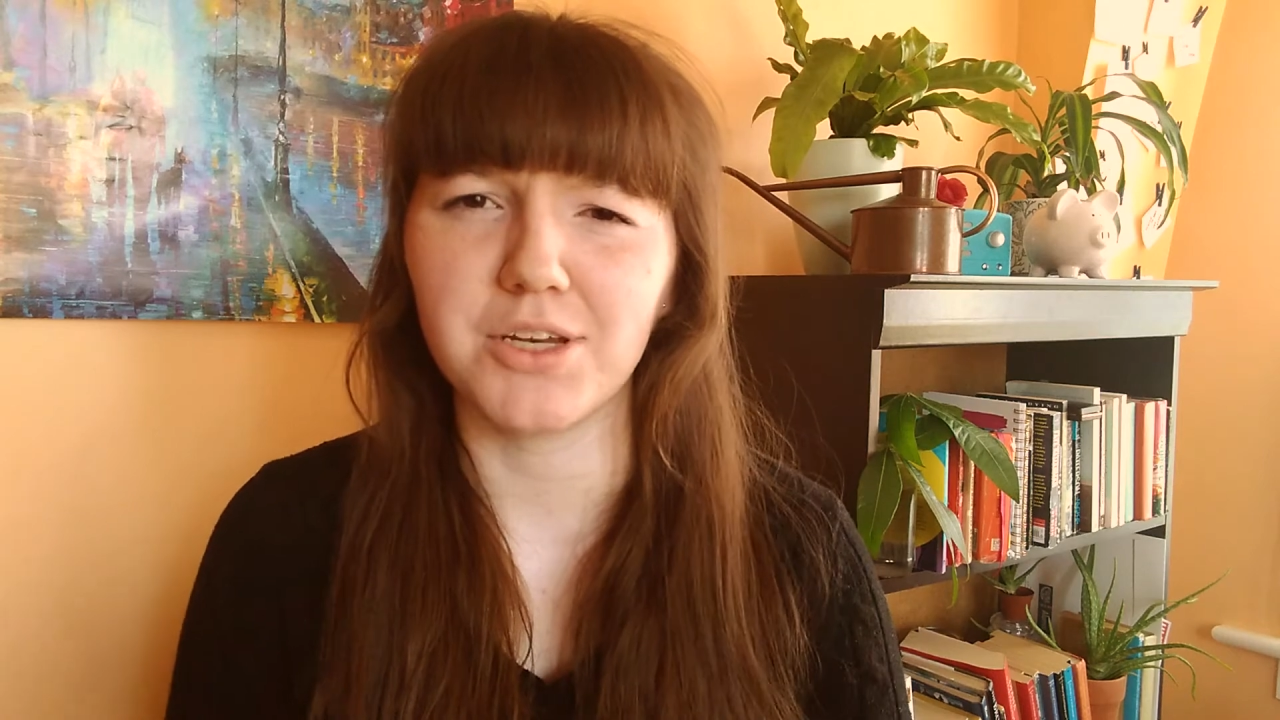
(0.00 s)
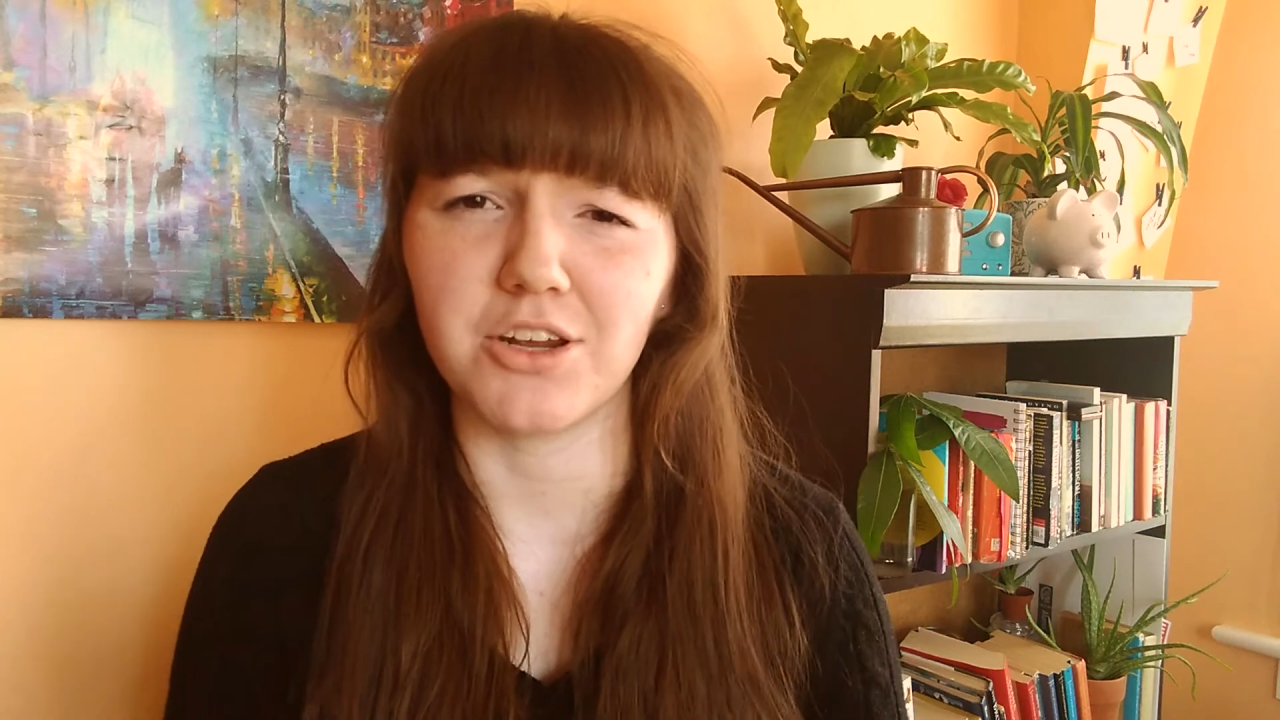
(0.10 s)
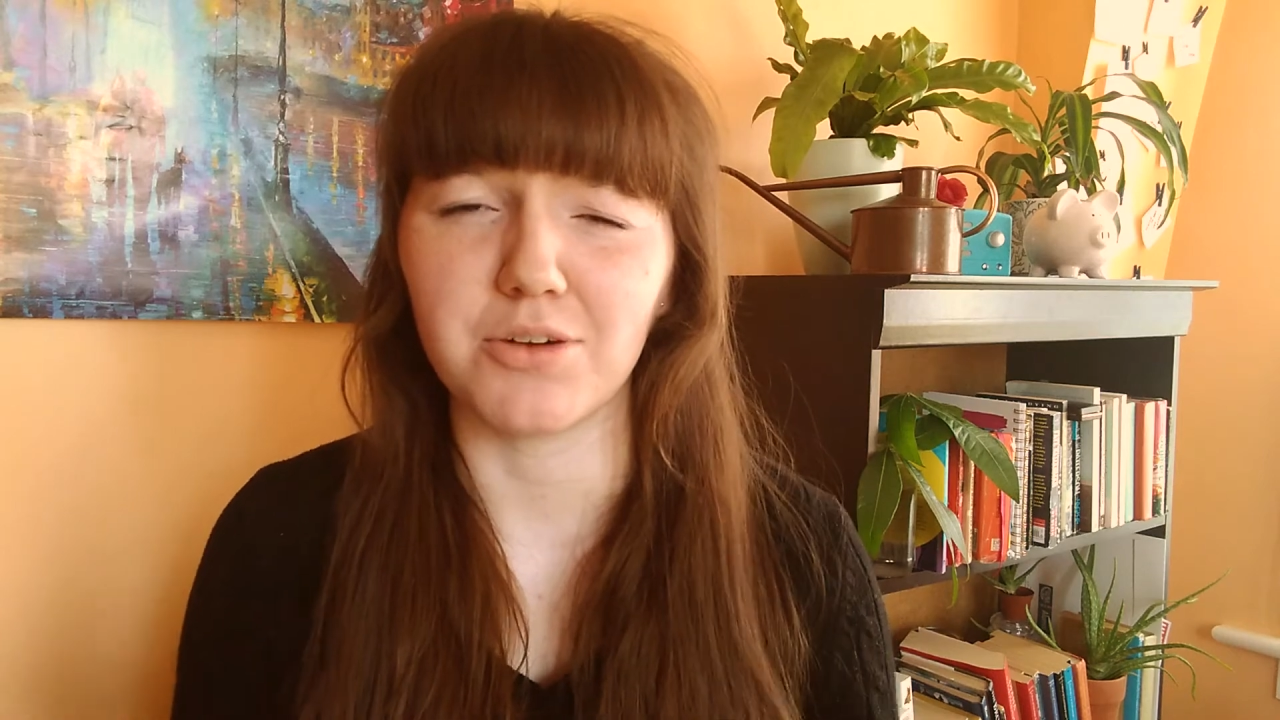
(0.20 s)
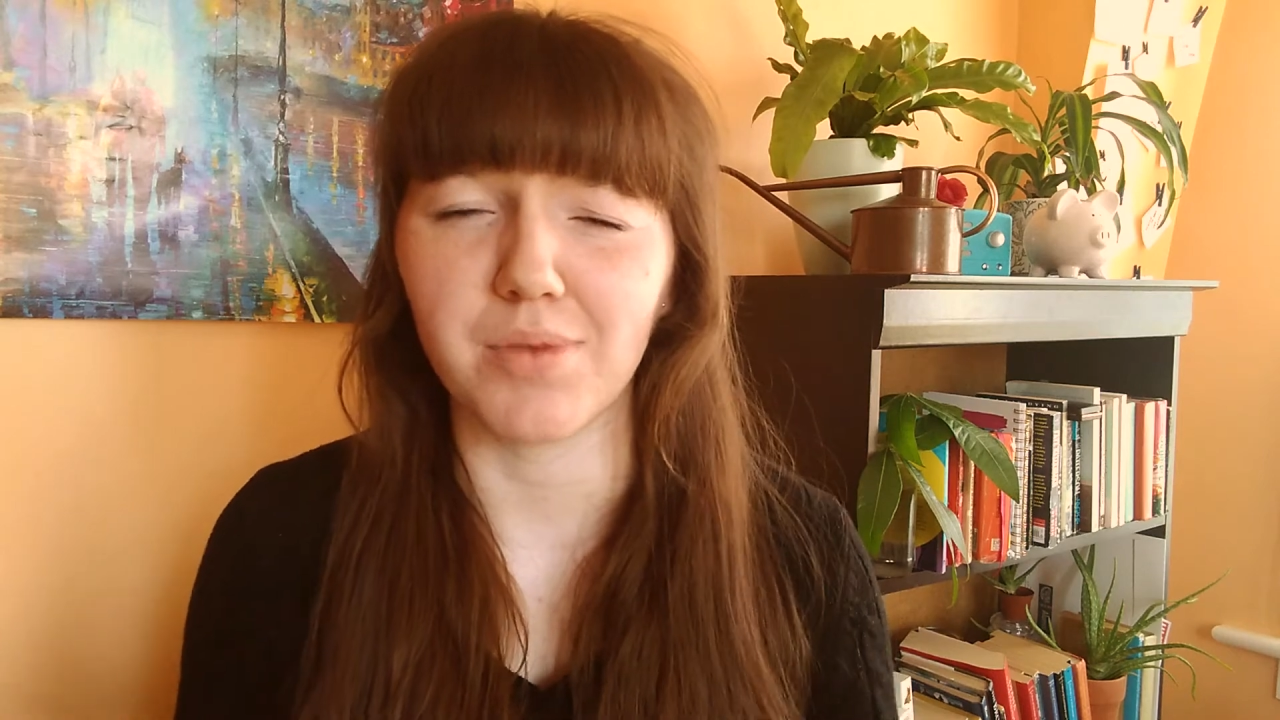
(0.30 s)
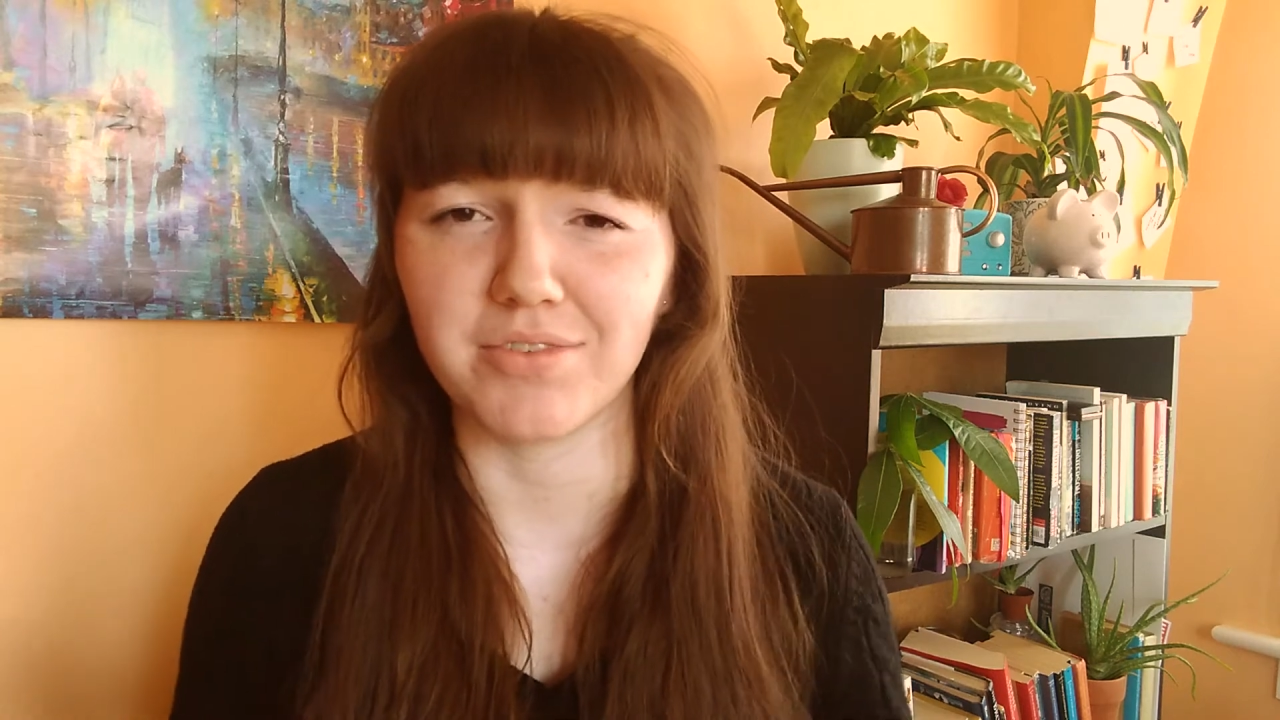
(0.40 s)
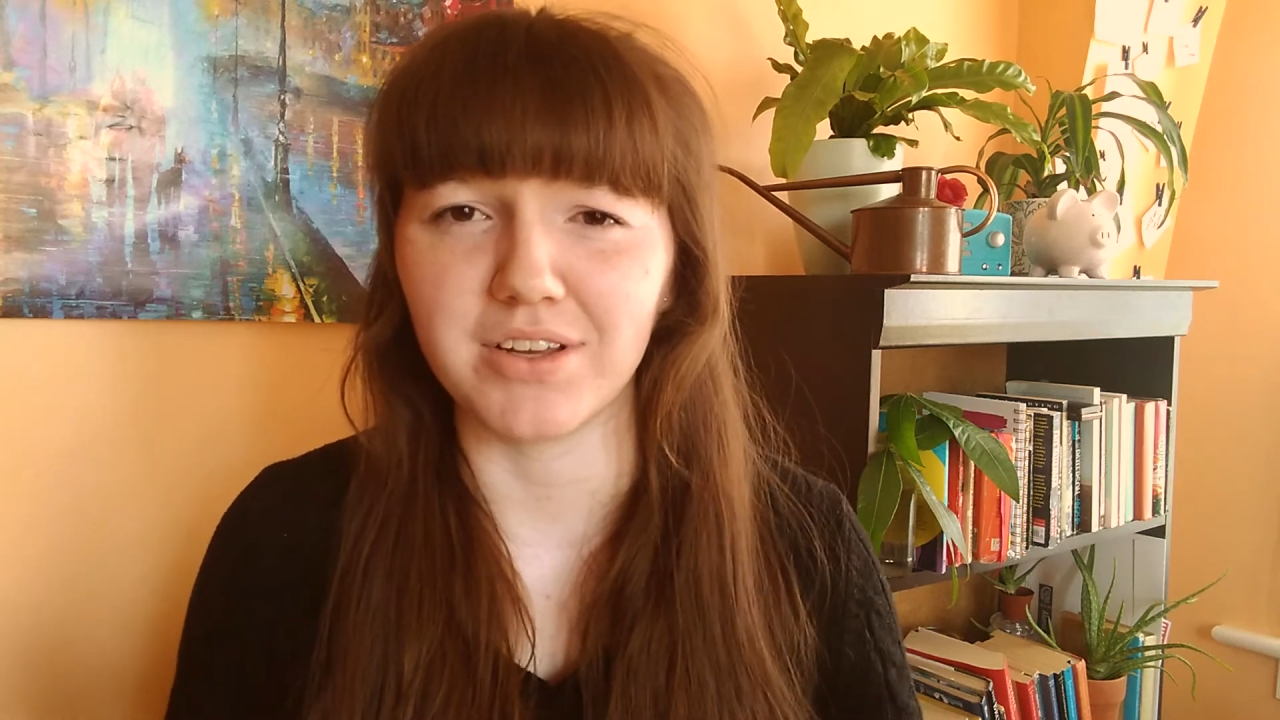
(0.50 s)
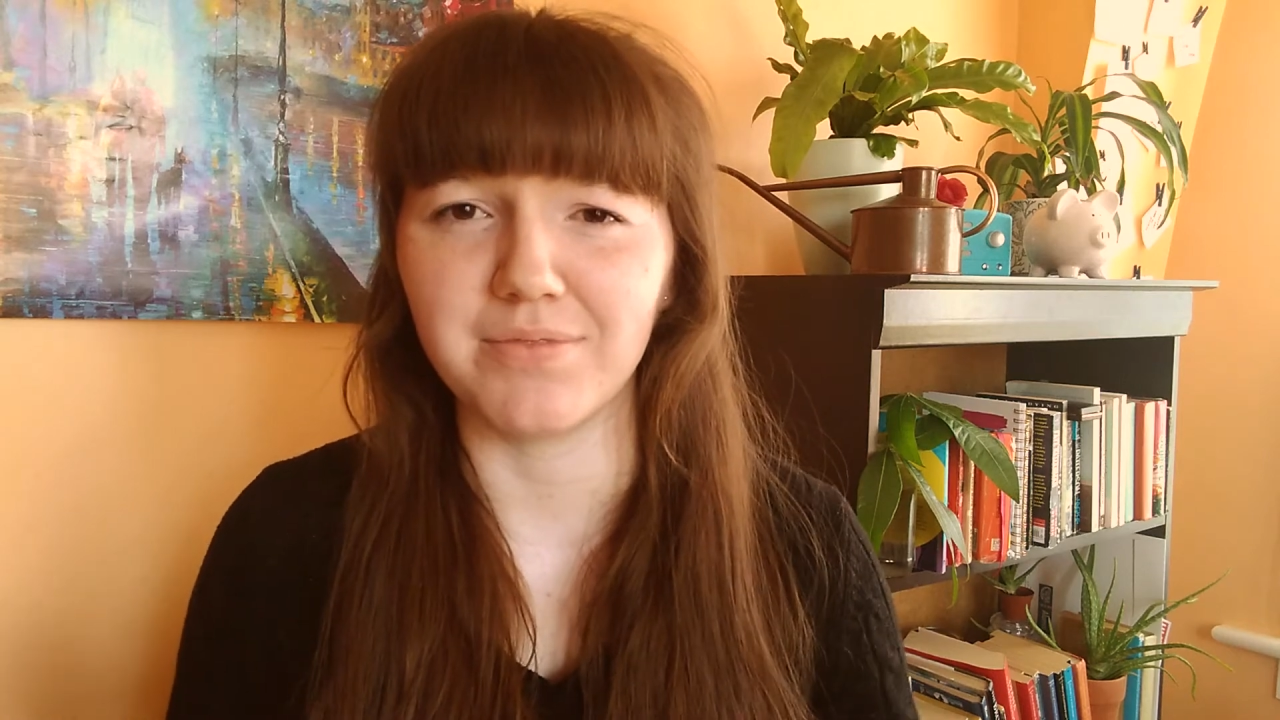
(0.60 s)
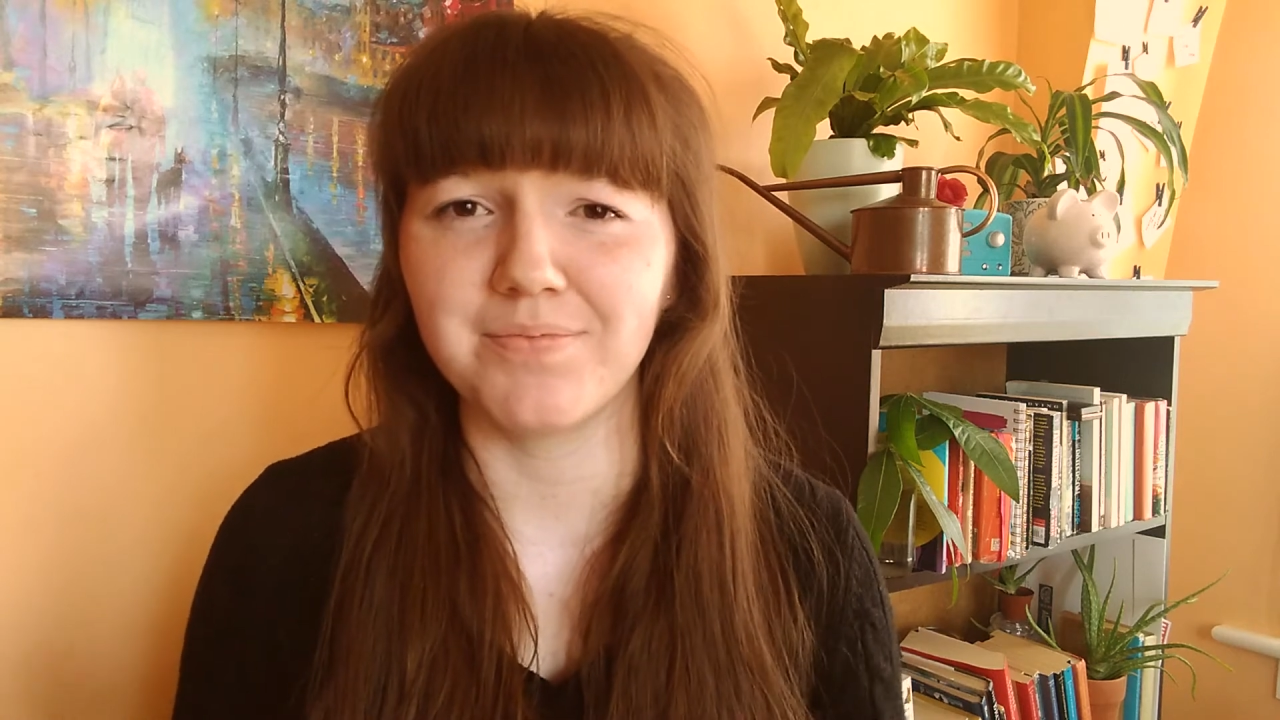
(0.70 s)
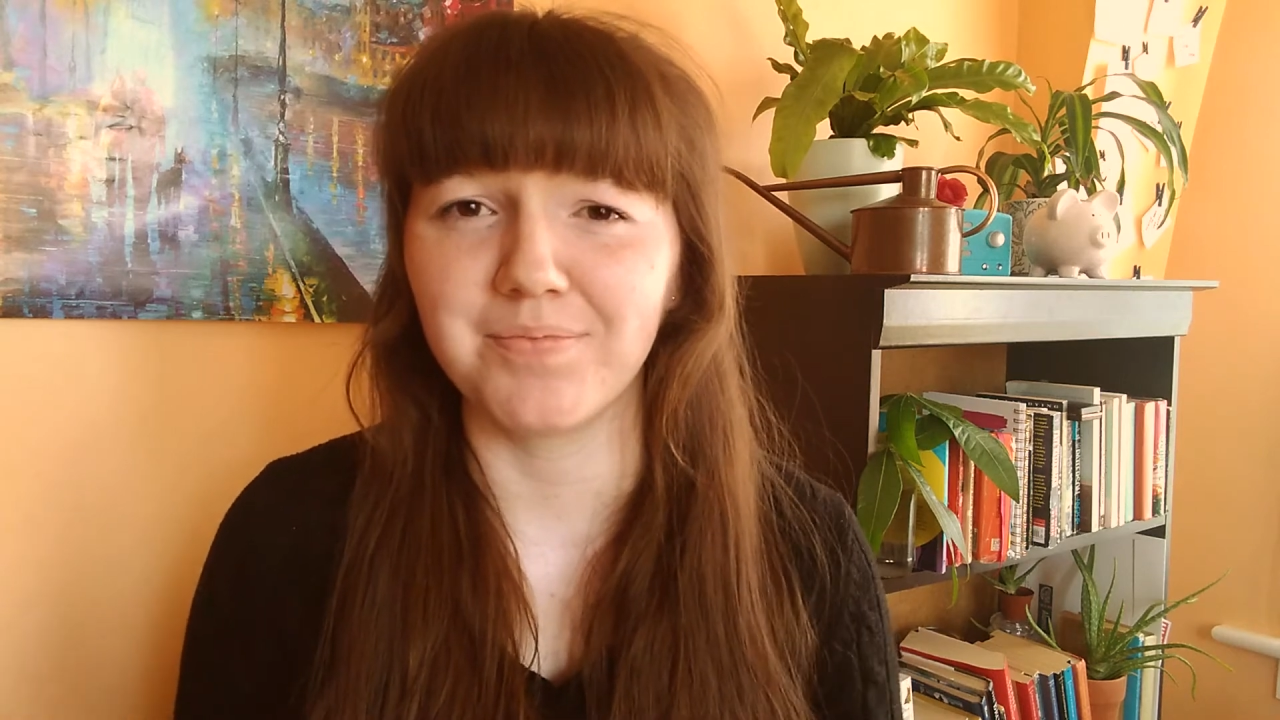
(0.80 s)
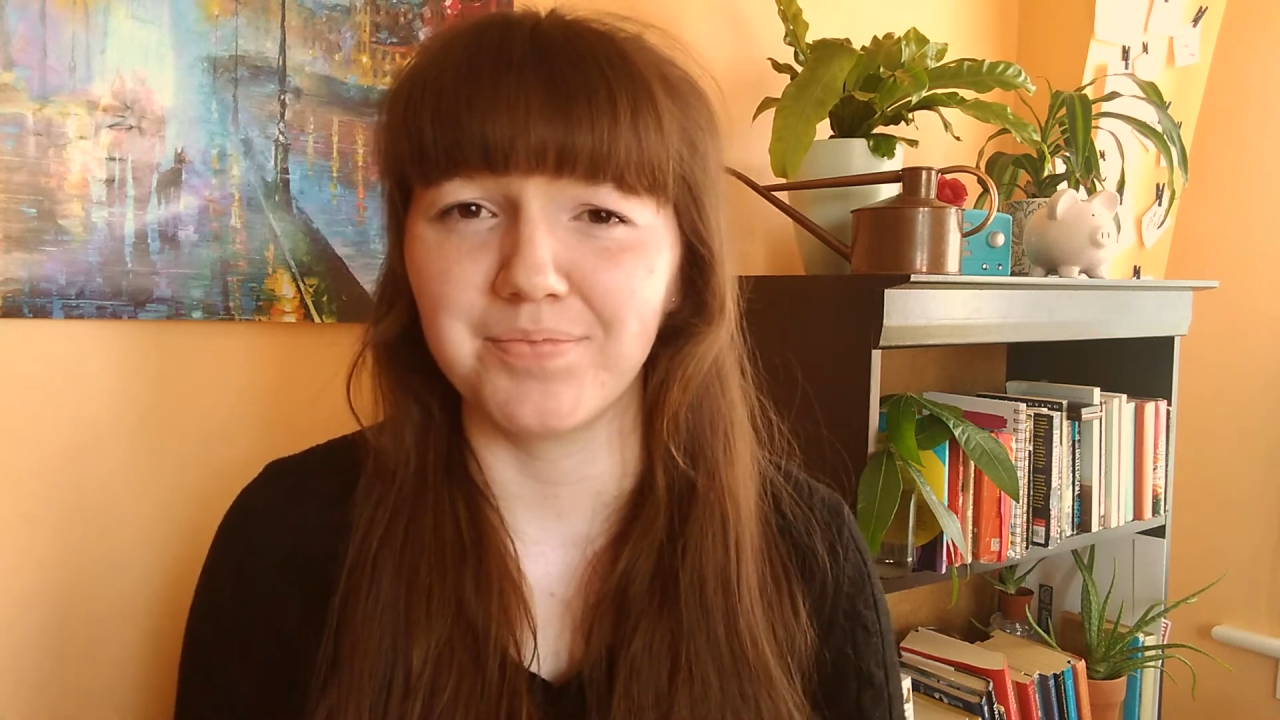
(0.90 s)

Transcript: to your muffin.